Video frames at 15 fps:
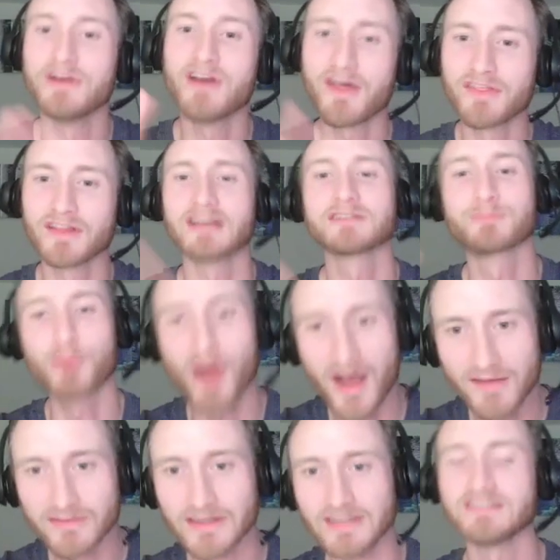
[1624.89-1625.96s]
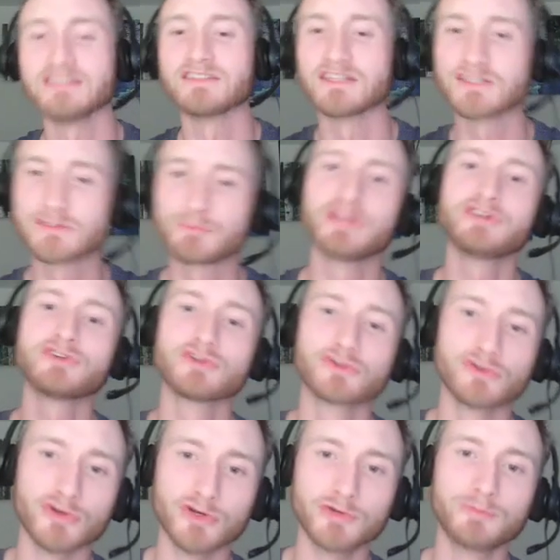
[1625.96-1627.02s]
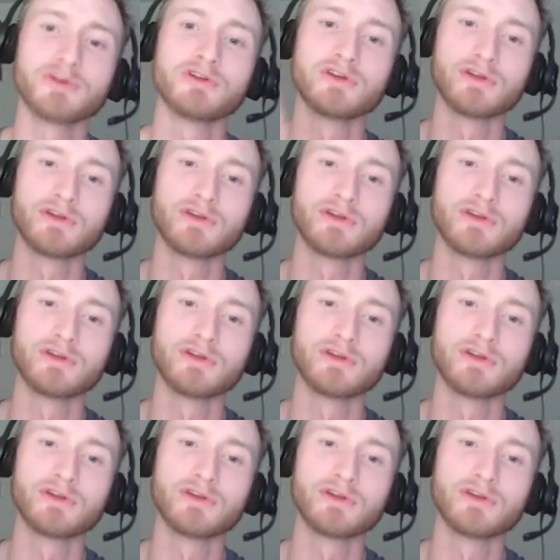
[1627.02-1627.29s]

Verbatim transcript: Nonetheless, Providence is a splinter group